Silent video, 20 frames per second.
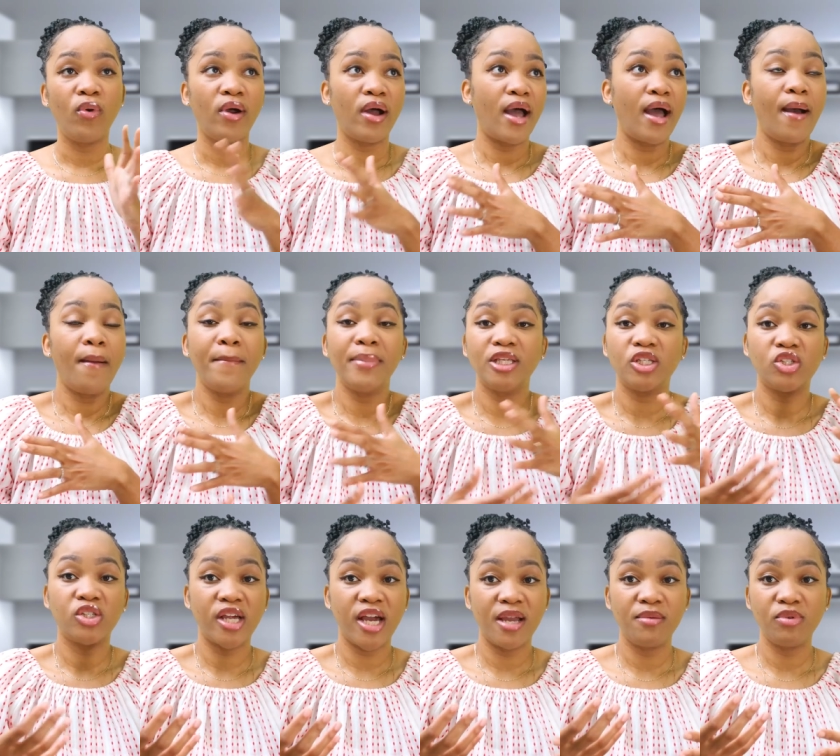how
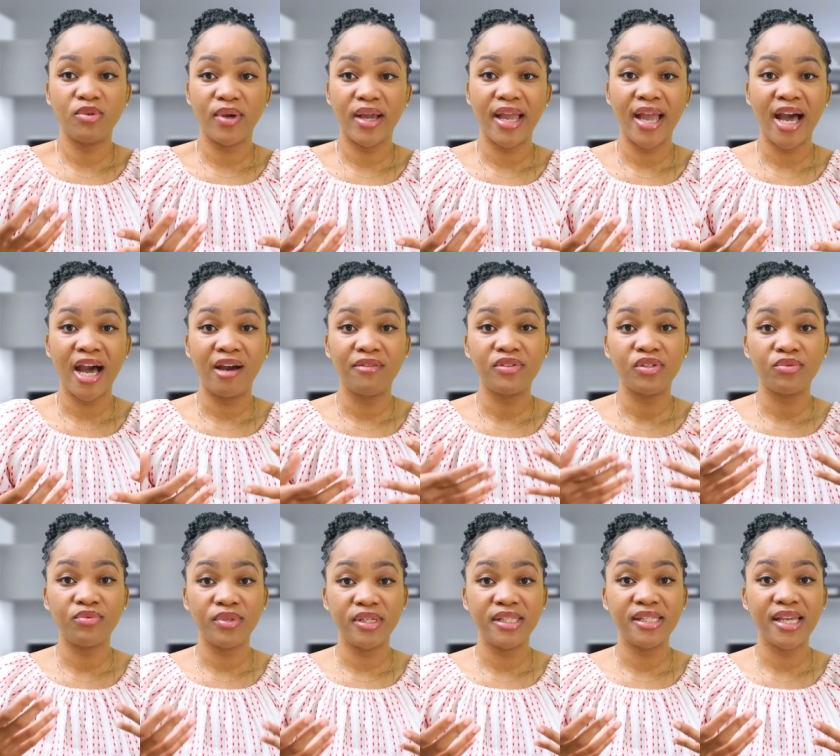much time do I have
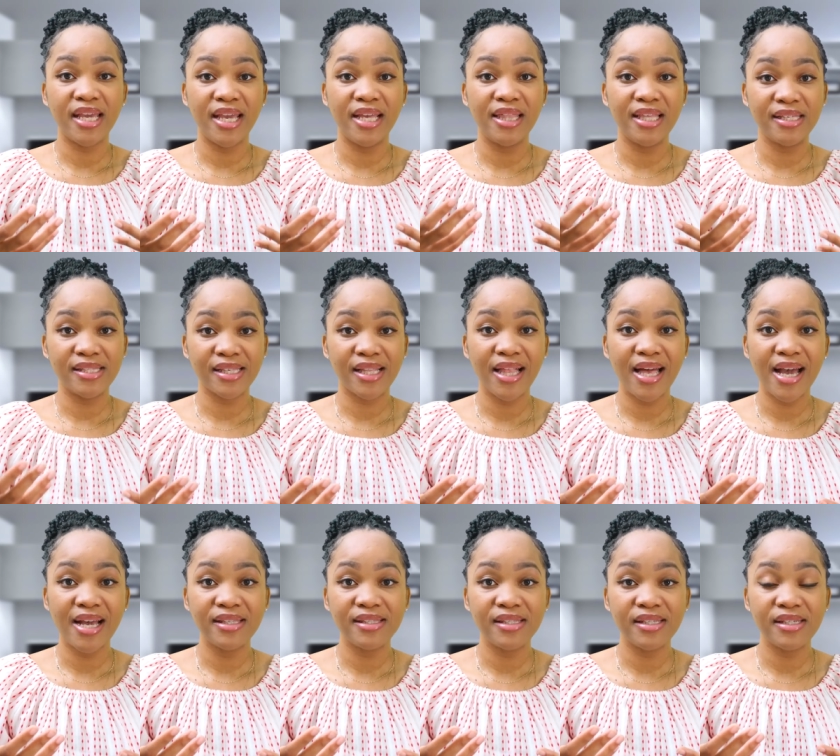to retake these
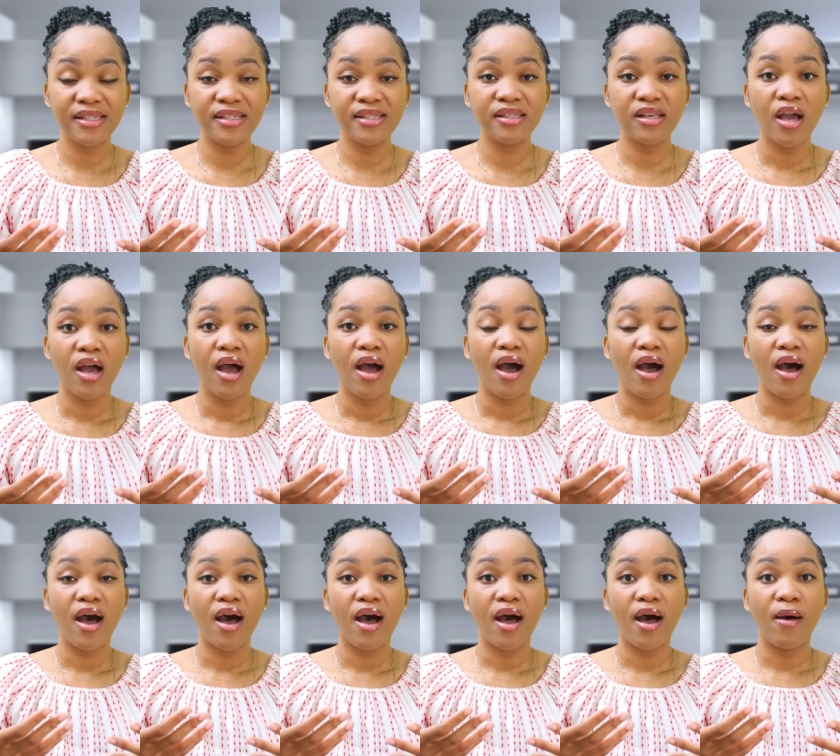classes
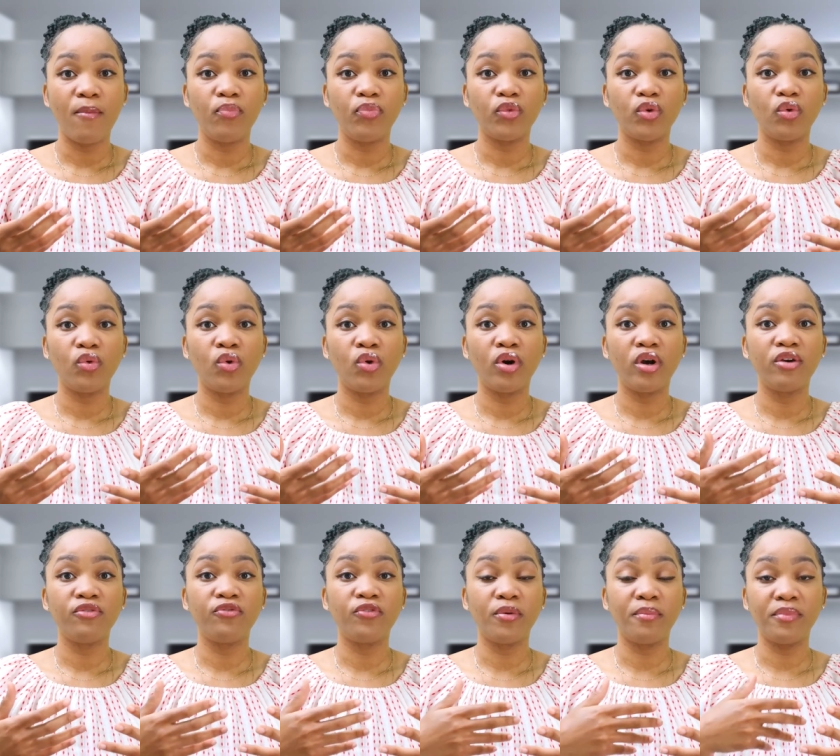um,
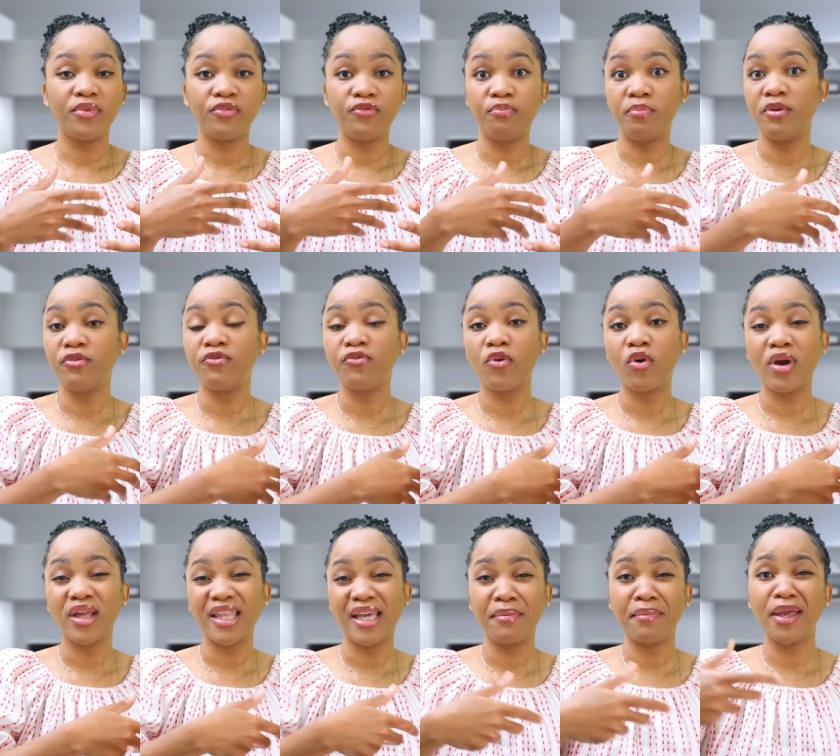or from
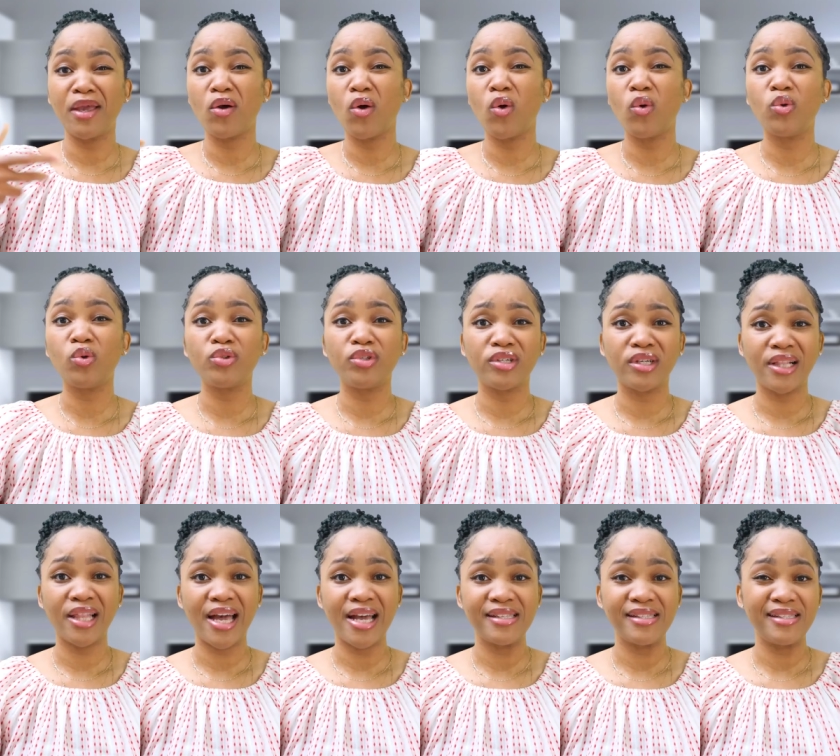before like my older
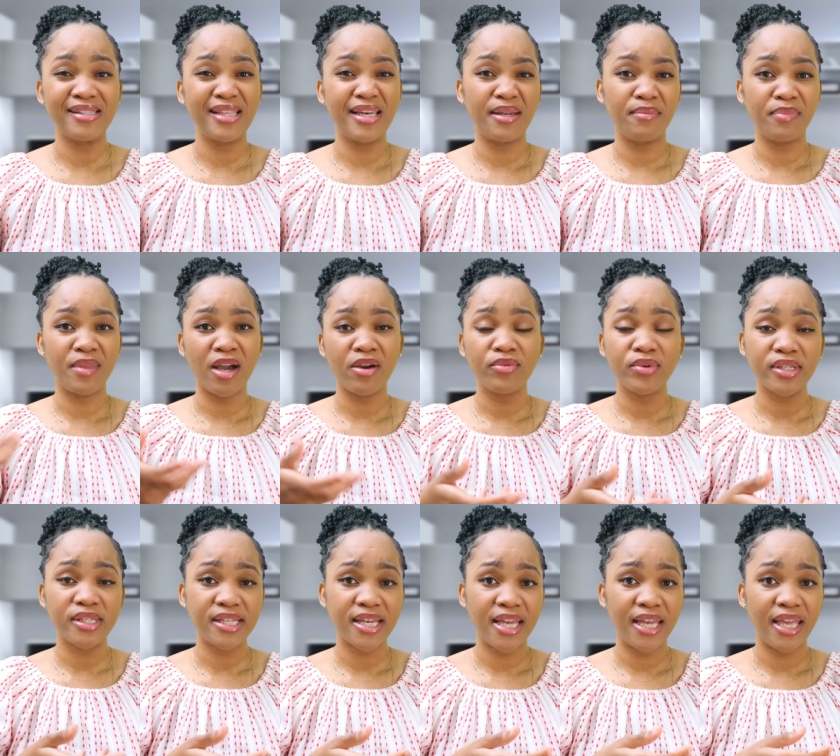classes that I'm not
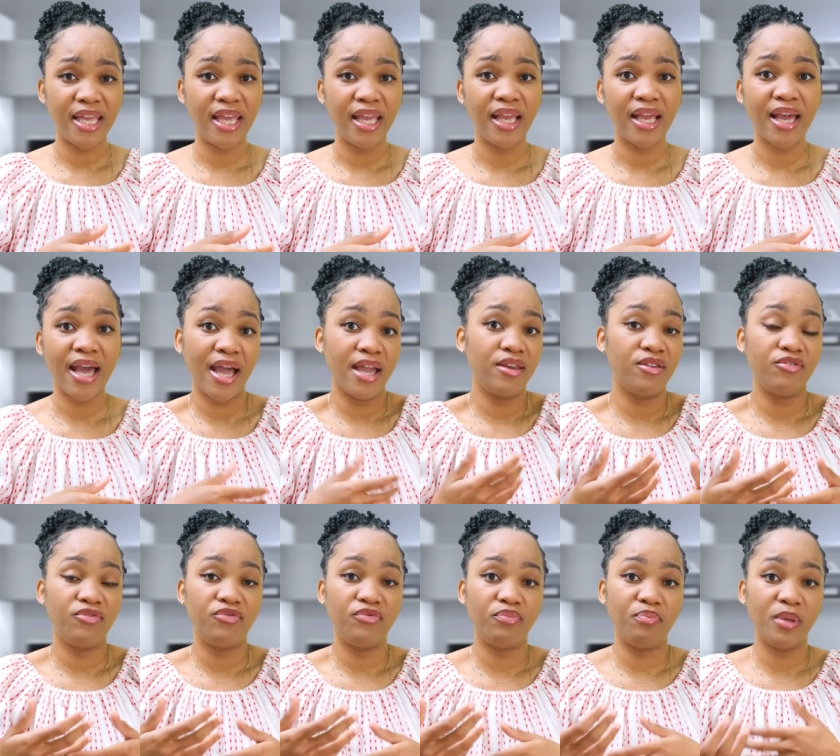retaking kind
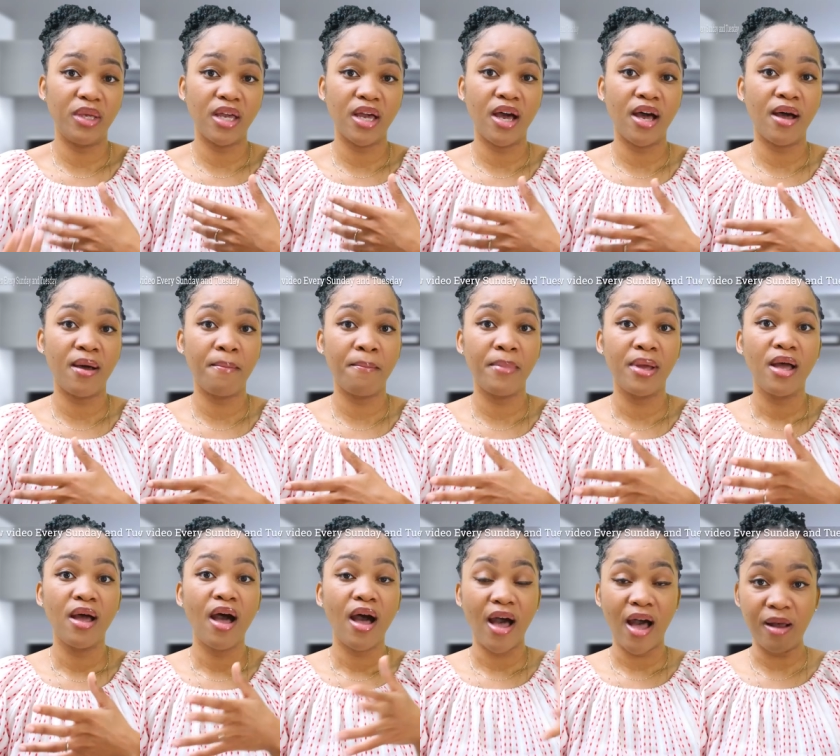of become
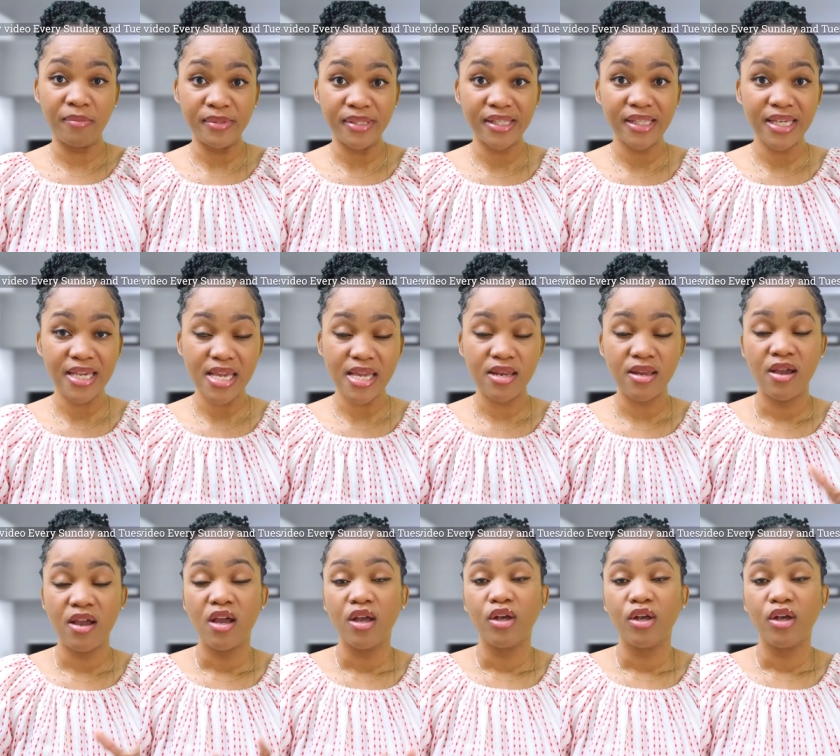obsolete.